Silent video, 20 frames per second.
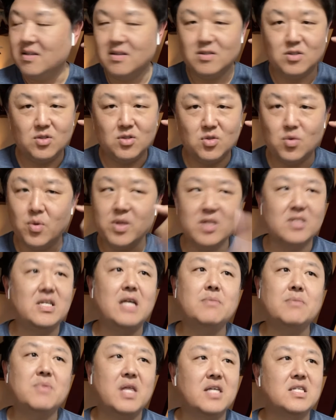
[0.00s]
doing the same
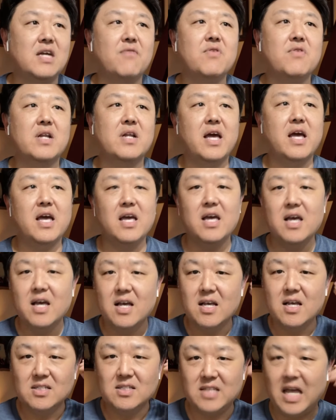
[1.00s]
things every day,
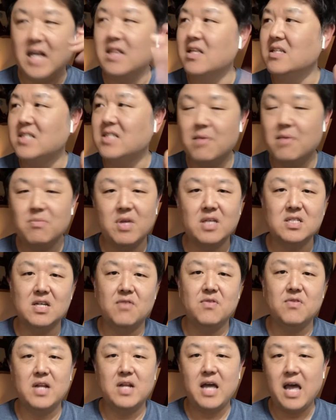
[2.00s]
saying the same things
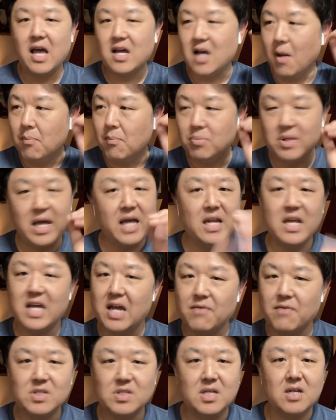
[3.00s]
every day, complaining
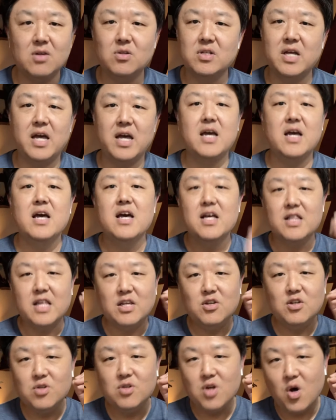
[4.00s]
every single day, then
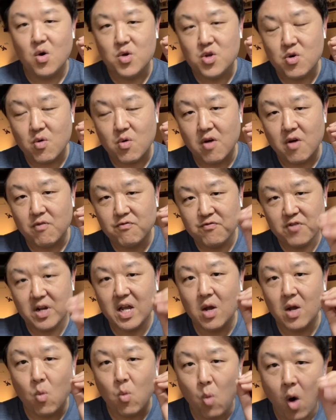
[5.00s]
you know you're a
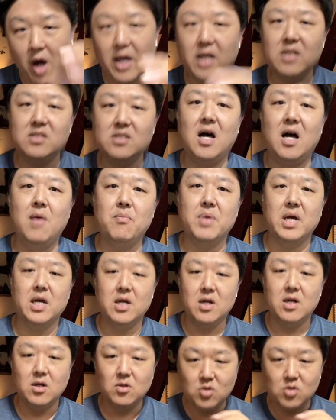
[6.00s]
freaking walking zombie.
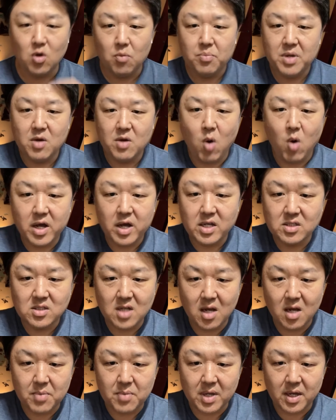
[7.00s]
Don't be a walking
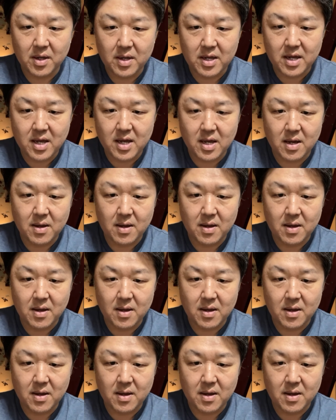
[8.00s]
zombie. Yeah.